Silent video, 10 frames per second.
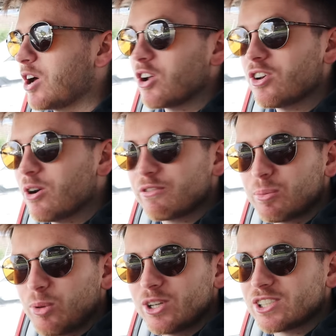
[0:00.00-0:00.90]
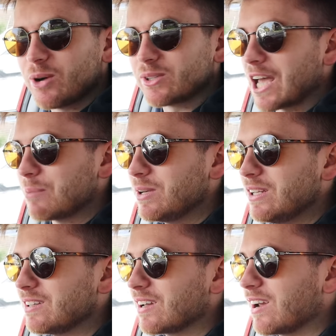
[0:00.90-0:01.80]
I don't know if the boys know what's
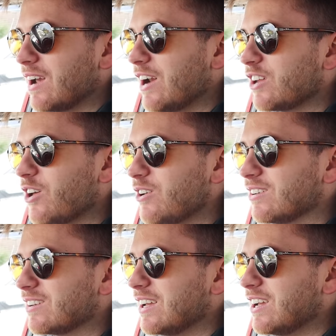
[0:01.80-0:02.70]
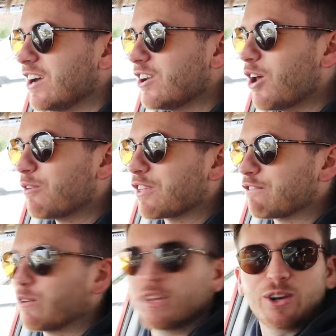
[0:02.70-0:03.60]
happening. And I don't know if they
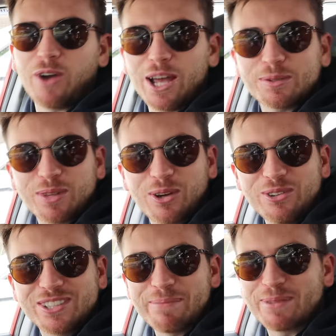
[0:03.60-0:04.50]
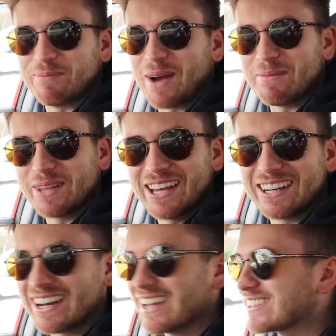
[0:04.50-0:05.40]
fully grasp the concept of
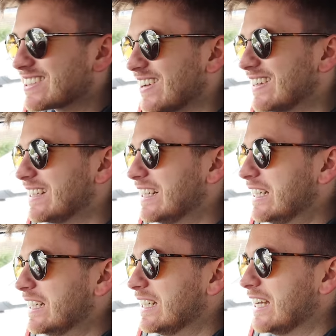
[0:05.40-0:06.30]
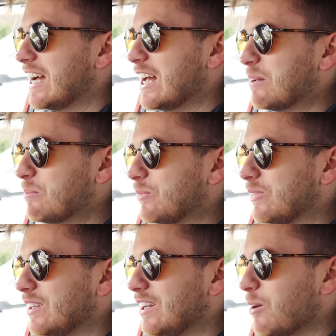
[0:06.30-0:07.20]
Marmalade and us. So, you know,
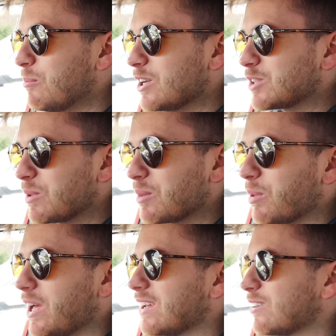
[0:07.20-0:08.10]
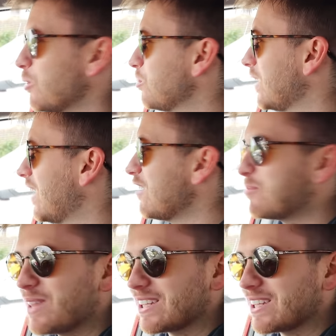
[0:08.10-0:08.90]
it might split the playing group in half, but